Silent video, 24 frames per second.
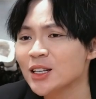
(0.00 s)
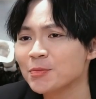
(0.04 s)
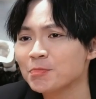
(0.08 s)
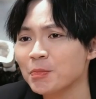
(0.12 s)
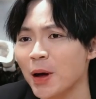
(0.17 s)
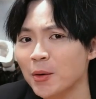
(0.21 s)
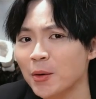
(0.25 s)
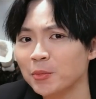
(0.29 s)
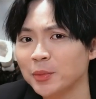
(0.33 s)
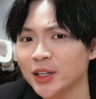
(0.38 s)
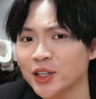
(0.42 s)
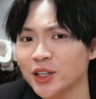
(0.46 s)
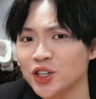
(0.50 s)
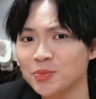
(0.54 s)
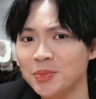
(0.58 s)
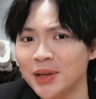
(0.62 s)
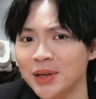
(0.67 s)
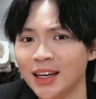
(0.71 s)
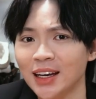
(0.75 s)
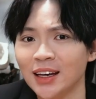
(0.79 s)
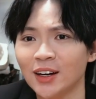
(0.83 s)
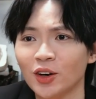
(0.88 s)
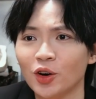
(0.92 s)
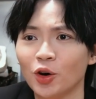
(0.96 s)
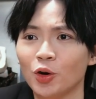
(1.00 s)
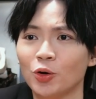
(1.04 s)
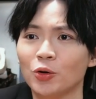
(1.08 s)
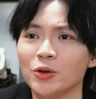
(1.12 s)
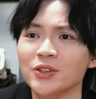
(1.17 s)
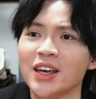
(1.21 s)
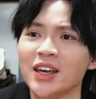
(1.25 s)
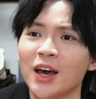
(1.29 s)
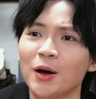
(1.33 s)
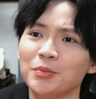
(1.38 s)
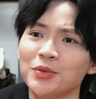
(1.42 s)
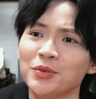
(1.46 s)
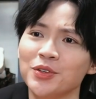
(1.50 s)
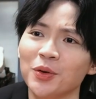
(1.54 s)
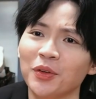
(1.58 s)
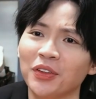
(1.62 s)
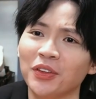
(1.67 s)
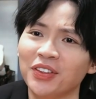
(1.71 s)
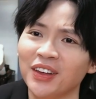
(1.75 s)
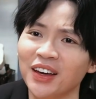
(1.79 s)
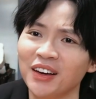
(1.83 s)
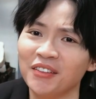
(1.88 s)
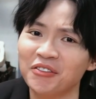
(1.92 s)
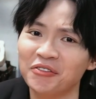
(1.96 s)
public speaking course helps you
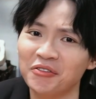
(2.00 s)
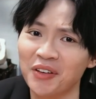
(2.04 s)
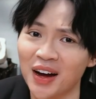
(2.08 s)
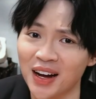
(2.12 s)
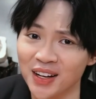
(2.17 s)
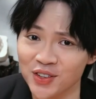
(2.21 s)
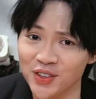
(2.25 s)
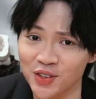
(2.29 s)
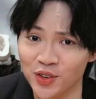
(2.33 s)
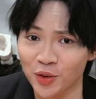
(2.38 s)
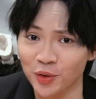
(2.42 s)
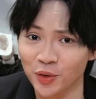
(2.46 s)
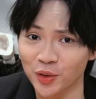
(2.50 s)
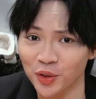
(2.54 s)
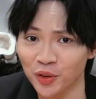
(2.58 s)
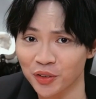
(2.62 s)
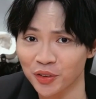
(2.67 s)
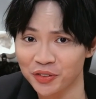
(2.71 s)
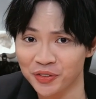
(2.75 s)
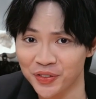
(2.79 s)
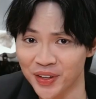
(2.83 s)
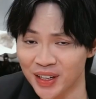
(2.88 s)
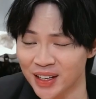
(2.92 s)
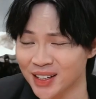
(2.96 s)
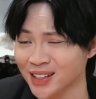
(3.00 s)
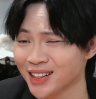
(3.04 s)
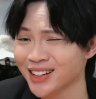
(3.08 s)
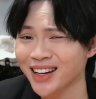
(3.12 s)
think fast on your feet.